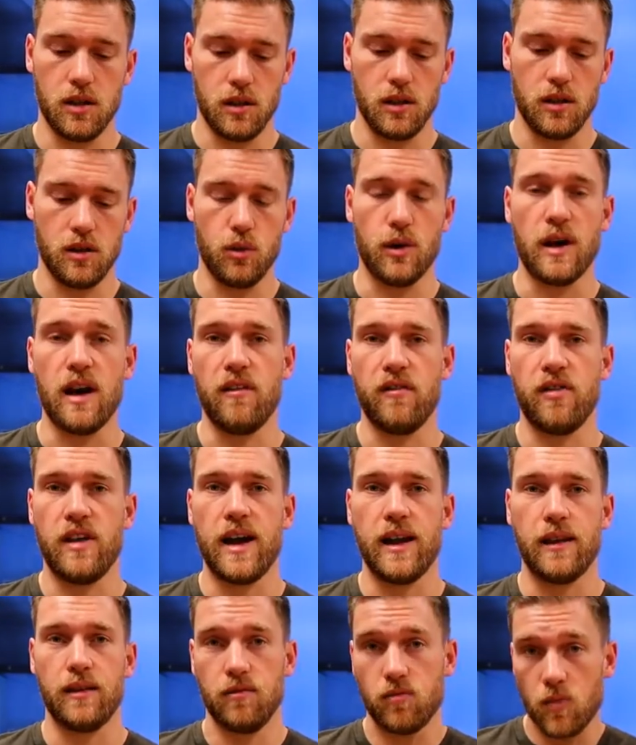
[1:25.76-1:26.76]
You have
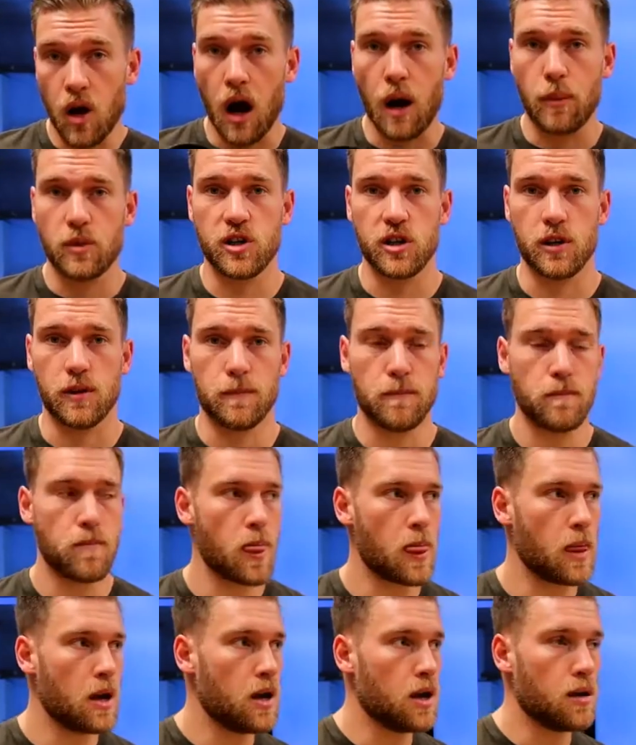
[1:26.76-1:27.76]
that option.
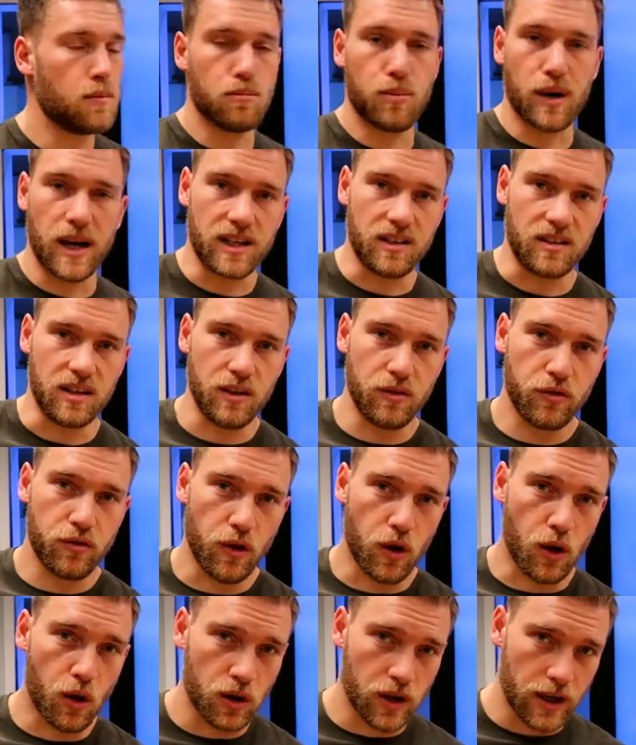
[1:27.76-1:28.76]
By
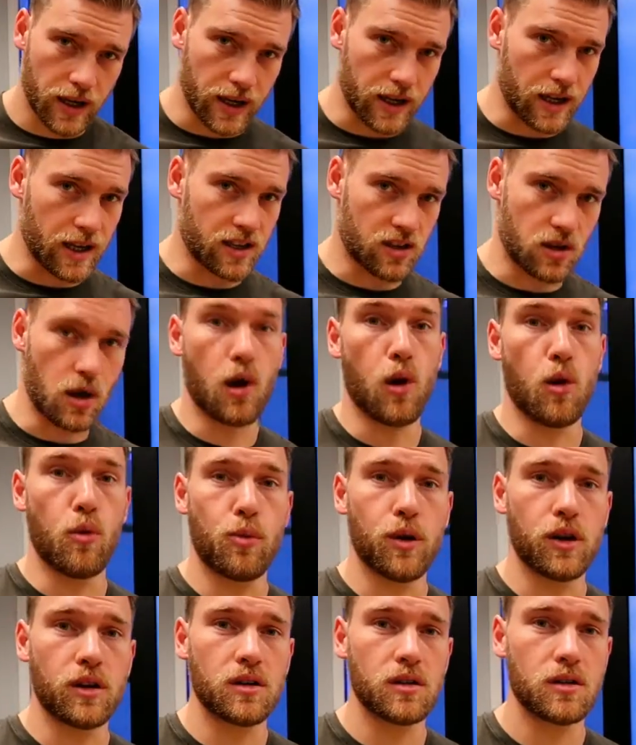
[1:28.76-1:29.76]
default it is
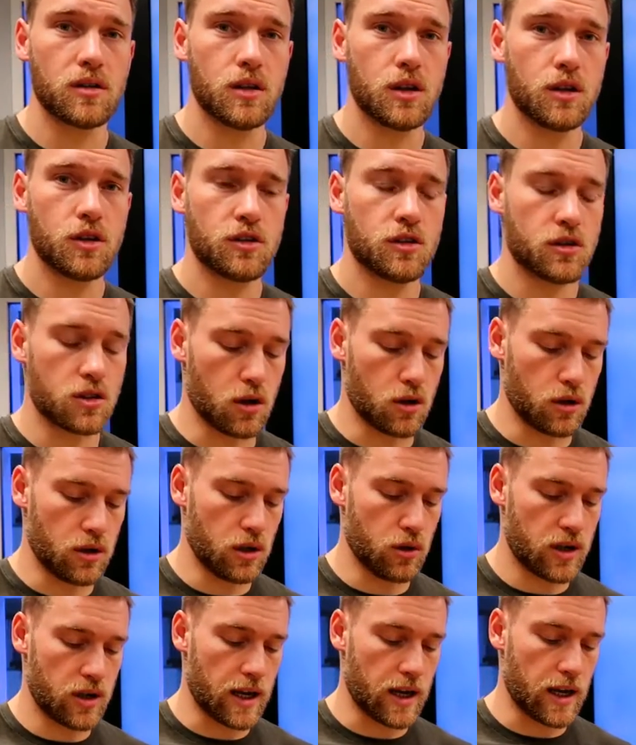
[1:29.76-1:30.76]
open, so
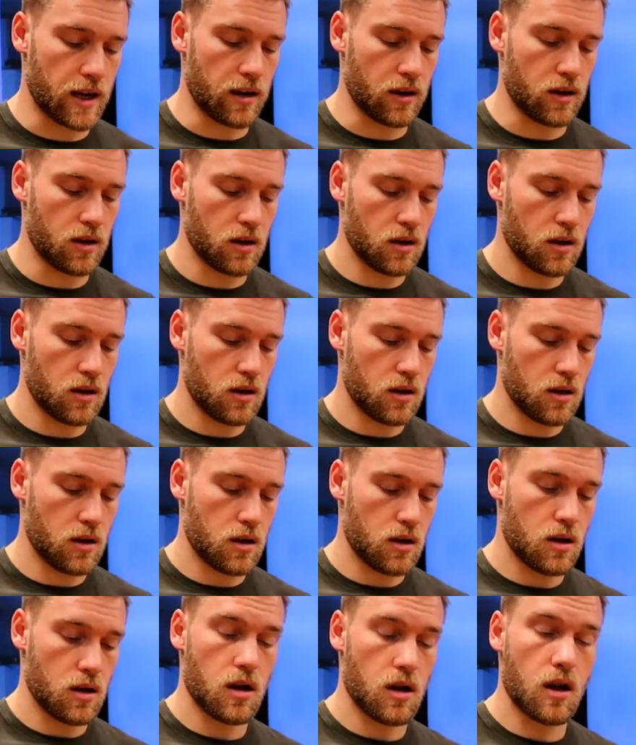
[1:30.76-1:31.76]
you can
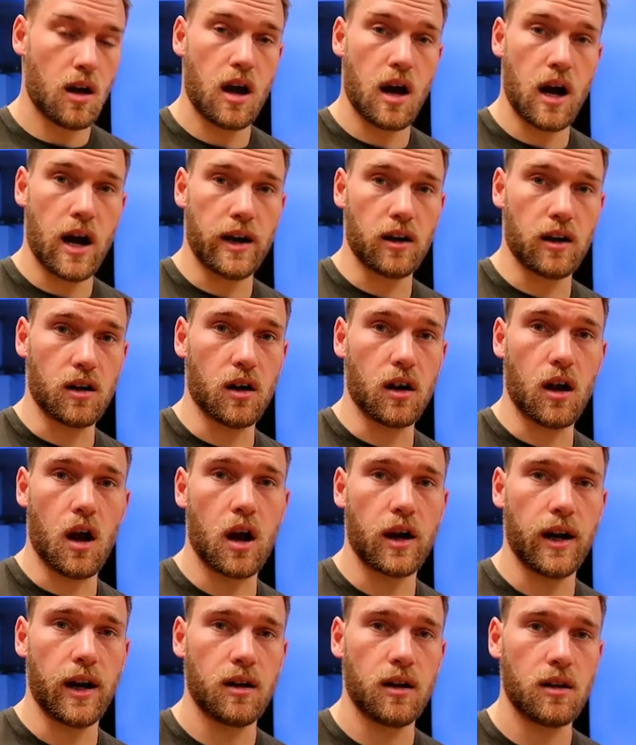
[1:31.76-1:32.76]
either
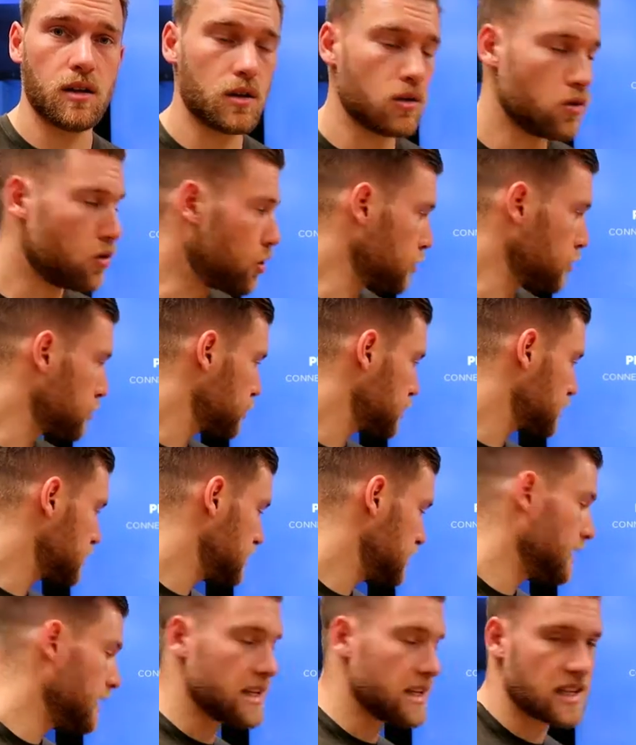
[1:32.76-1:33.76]
log in or
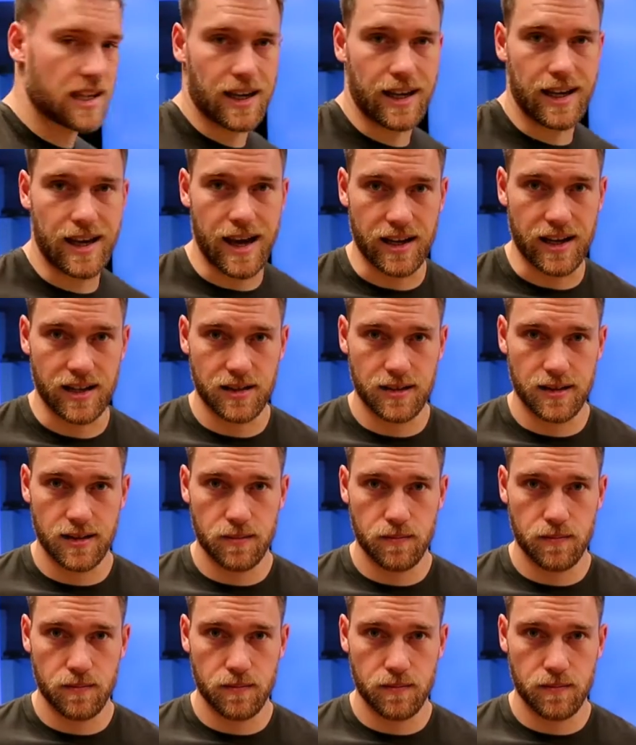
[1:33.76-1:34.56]
proceed as a guest.